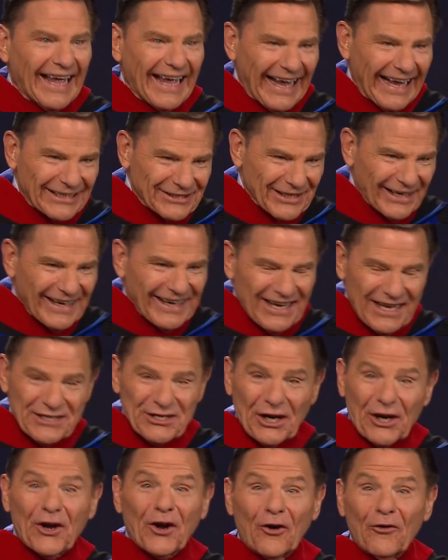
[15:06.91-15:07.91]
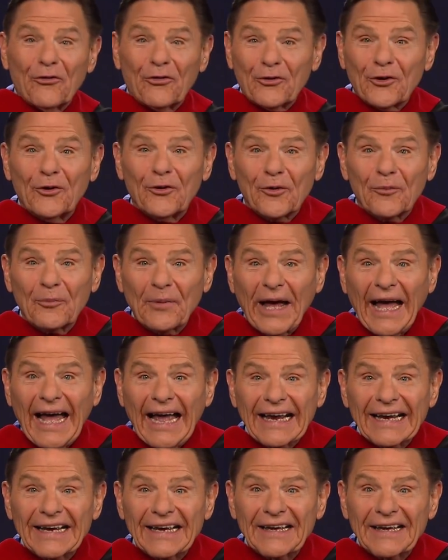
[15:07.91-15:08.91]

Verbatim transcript: as you go through the back.